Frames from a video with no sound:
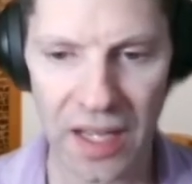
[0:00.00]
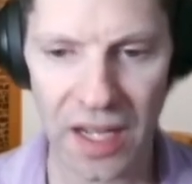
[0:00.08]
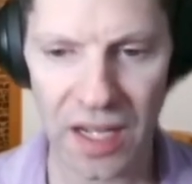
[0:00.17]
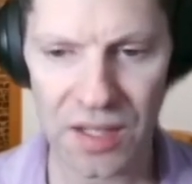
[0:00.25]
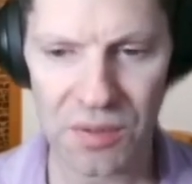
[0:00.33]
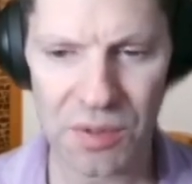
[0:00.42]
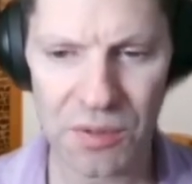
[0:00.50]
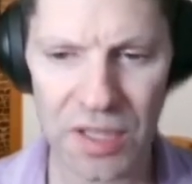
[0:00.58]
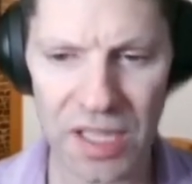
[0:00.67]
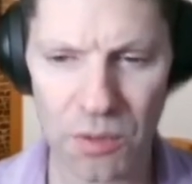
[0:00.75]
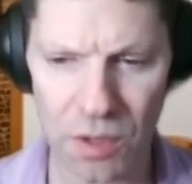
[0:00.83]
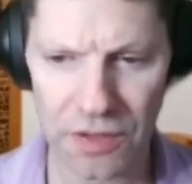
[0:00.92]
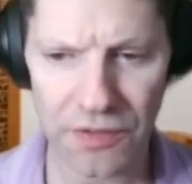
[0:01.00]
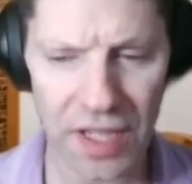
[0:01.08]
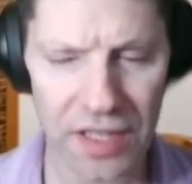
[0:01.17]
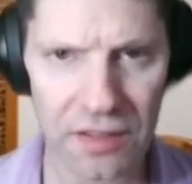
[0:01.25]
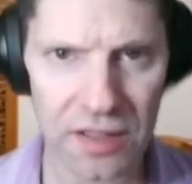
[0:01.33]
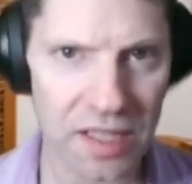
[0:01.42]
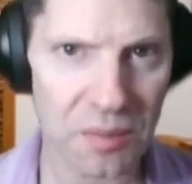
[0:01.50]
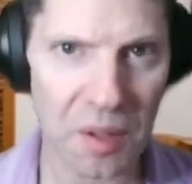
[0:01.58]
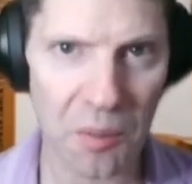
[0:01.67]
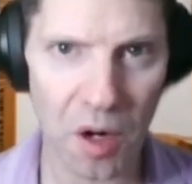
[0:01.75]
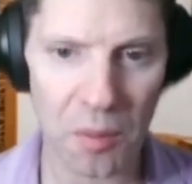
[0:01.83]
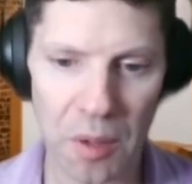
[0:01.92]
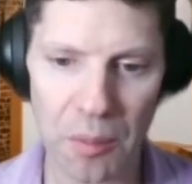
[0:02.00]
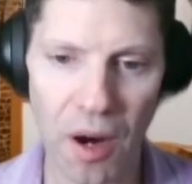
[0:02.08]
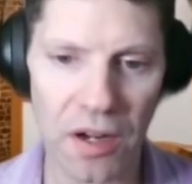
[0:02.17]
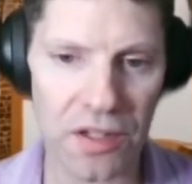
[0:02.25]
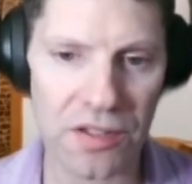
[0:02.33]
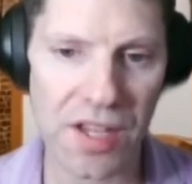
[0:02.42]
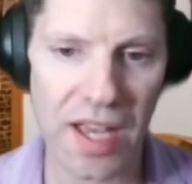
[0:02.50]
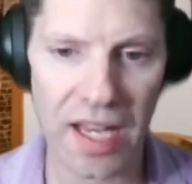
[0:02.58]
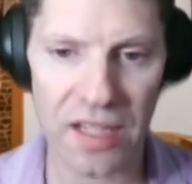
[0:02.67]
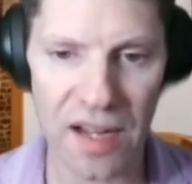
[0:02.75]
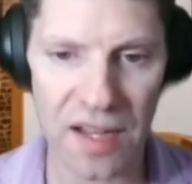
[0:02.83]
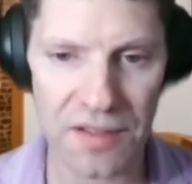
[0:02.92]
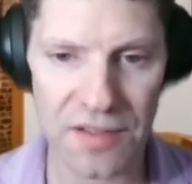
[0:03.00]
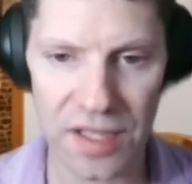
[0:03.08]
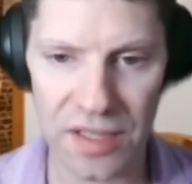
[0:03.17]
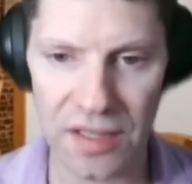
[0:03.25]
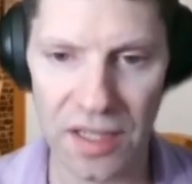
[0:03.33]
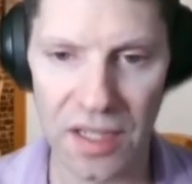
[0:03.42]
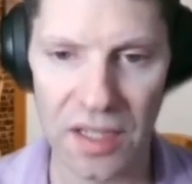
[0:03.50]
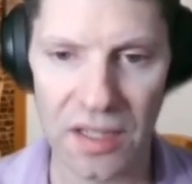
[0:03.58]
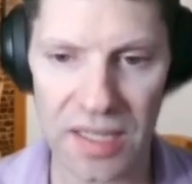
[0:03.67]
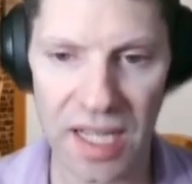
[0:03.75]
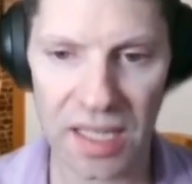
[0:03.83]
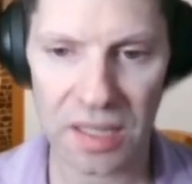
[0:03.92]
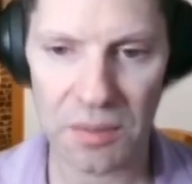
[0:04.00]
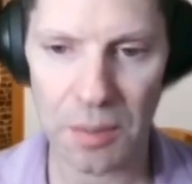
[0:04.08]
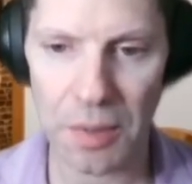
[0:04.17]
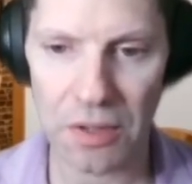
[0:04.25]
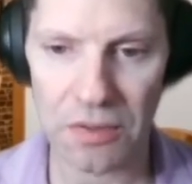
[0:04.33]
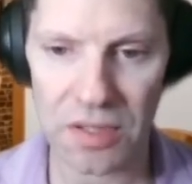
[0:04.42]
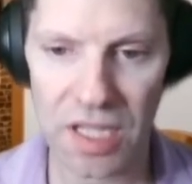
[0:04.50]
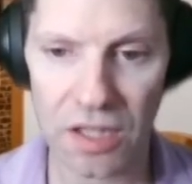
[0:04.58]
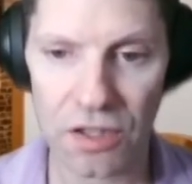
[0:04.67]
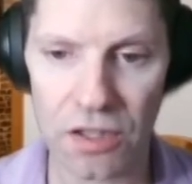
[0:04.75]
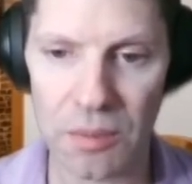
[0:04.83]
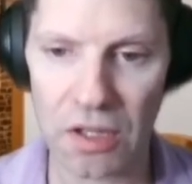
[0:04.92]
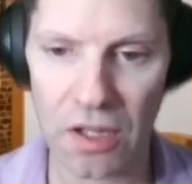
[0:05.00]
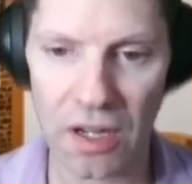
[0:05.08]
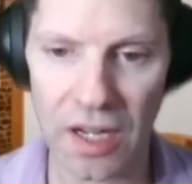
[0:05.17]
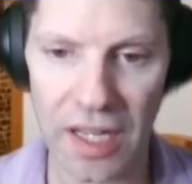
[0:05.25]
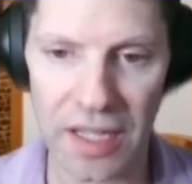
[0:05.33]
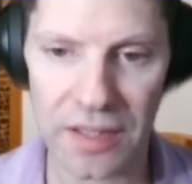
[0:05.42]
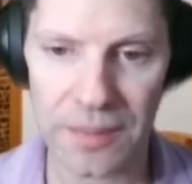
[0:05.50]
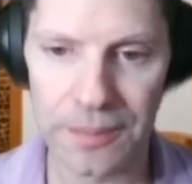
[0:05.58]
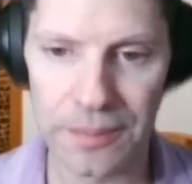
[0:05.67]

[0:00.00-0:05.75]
because we really want to find out a little bit more partner's hand rather than tell her about our hand.